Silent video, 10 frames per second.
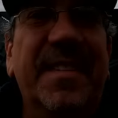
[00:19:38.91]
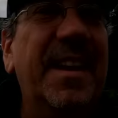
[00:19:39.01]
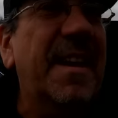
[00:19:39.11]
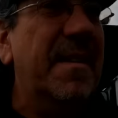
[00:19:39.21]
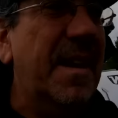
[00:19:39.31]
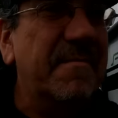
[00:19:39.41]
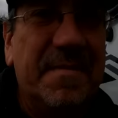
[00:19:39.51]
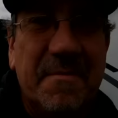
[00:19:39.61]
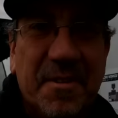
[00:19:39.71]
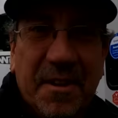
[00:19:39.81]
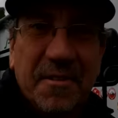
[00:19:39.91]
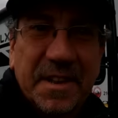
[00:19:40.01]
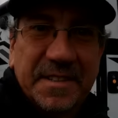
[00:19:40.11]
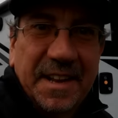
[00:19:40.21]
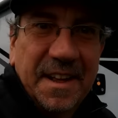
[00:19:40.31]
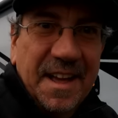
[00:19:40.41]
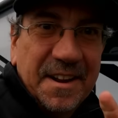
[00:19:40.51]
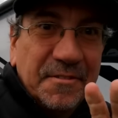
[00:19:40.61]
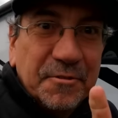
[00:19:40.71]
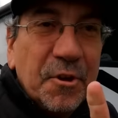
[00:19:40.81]
I'm gonna call it
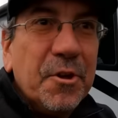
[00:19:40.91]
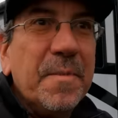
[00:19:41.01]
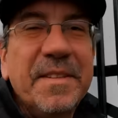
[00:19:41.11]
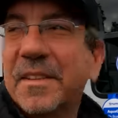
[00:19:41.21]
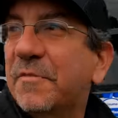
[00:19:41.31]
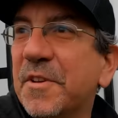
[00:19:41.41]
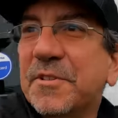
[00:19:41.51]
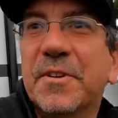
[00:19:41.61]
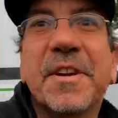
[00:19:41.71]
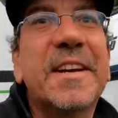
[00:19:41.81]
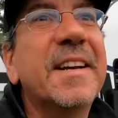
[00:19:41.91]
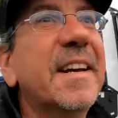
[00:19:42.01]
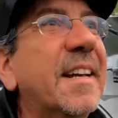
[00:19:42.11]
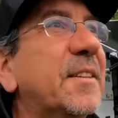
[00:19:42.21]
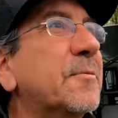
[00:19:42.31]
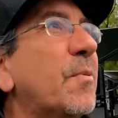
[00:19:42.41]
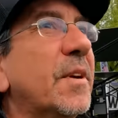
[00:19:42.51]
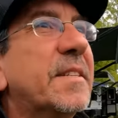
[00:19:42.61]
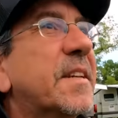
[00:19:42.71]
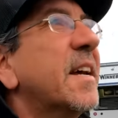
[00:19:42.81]
an undocumented feature at this
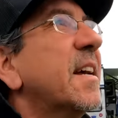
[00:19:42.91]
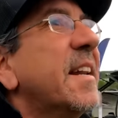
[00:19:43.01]
point.